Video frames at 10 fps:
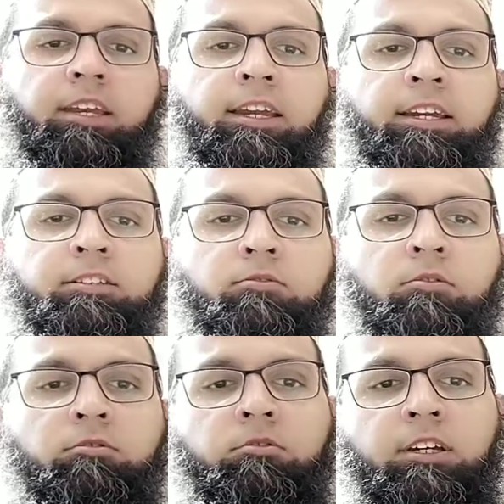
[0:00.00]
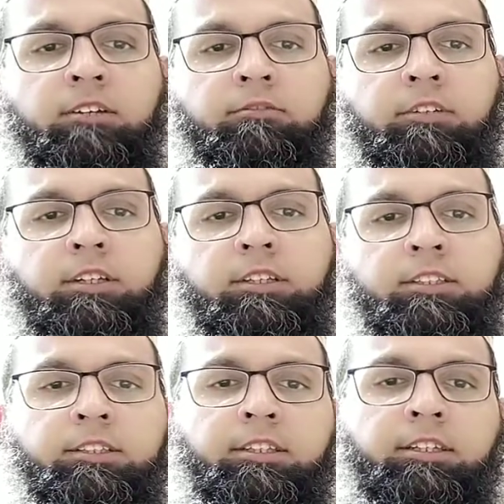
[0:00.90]
and you also have
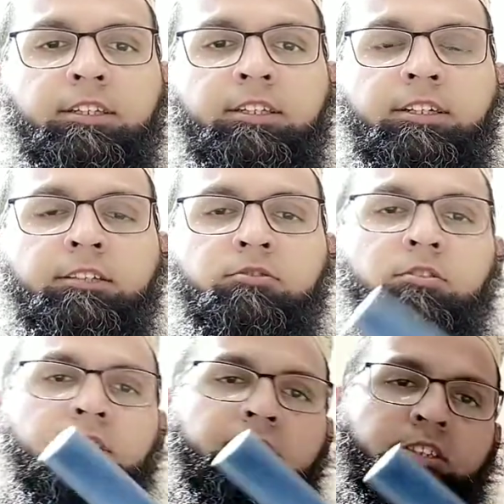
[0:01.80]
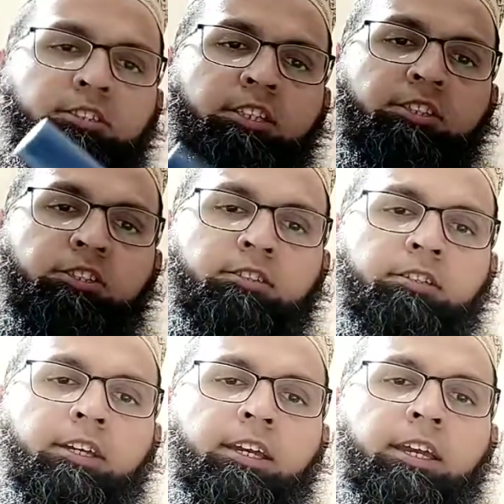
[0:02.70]
the insulin injection,
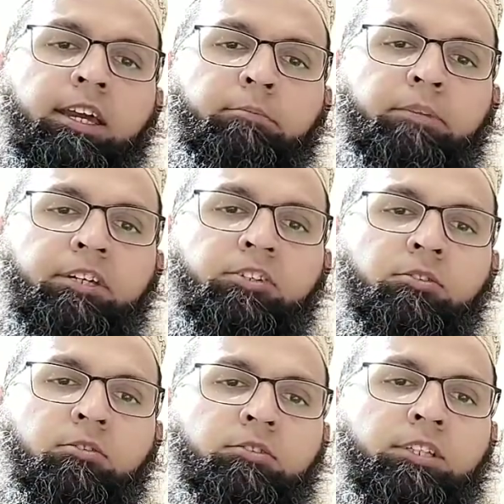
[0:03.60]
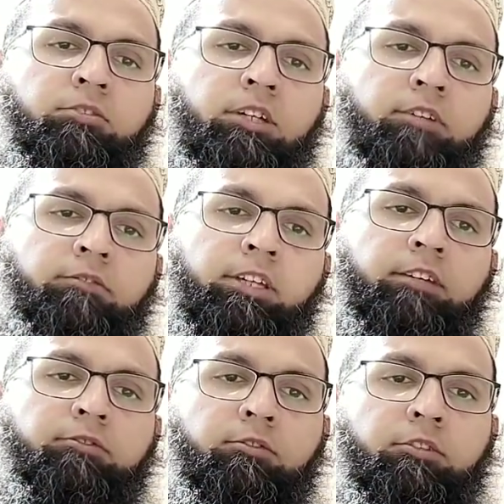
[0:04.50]
and make sure that you have
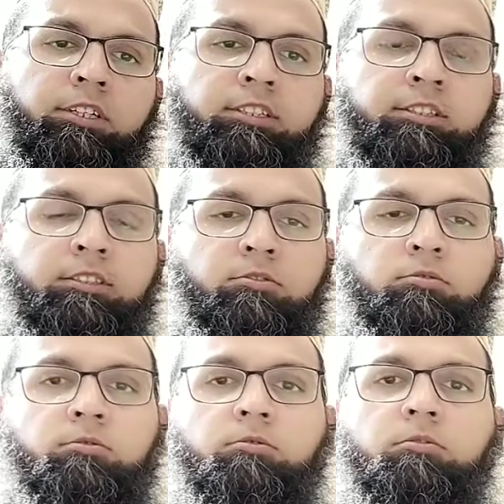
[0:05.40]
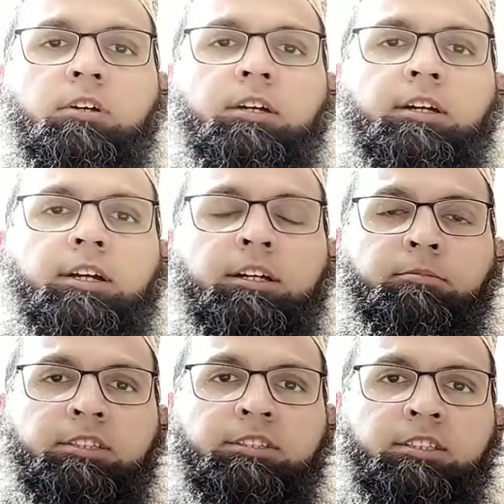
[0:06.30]
enough units to
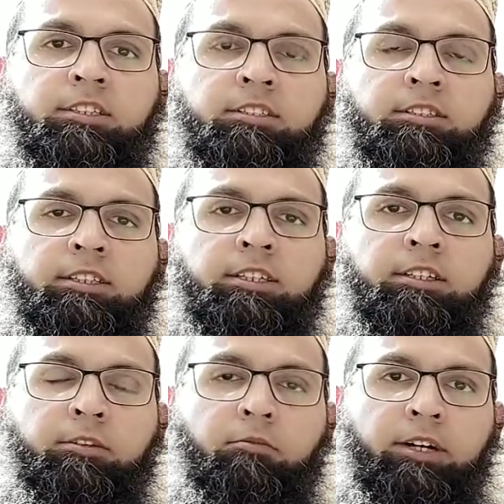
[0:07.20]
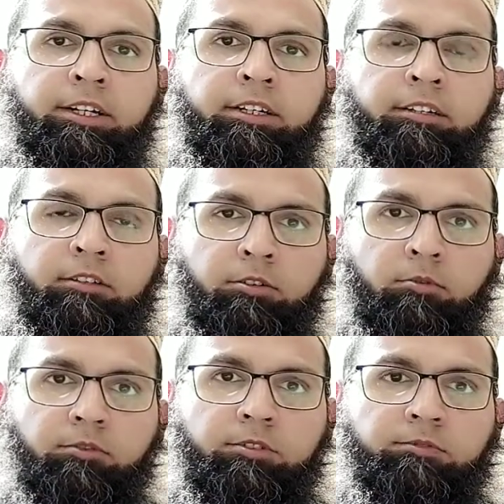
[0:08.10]
administer the required
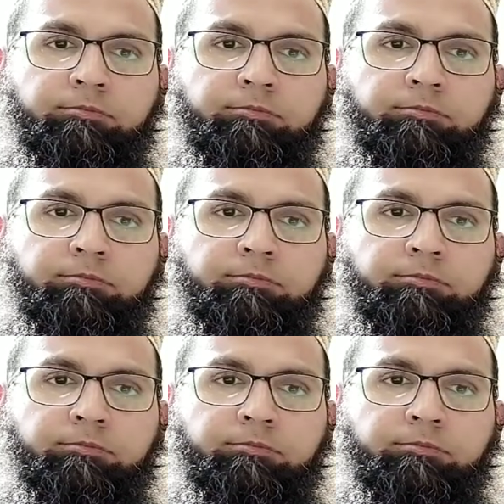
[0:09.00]
dose.